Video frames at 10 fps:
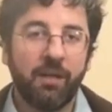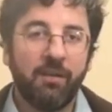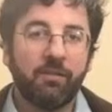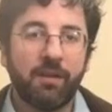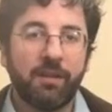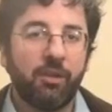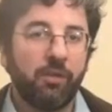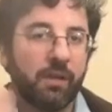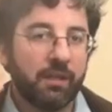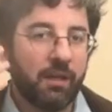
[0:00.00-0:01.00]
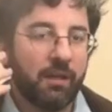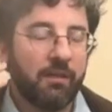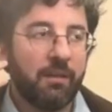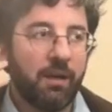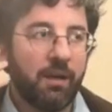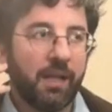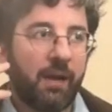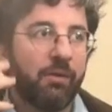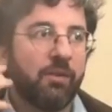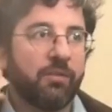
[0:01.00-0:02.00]
So I think you can
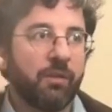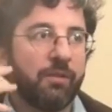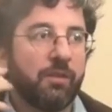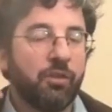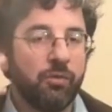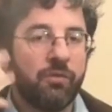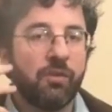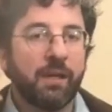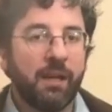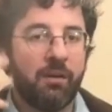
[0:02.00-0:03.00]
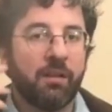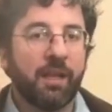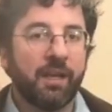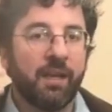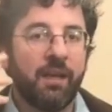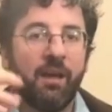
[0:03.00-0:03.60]
allow yourself to use your ear to like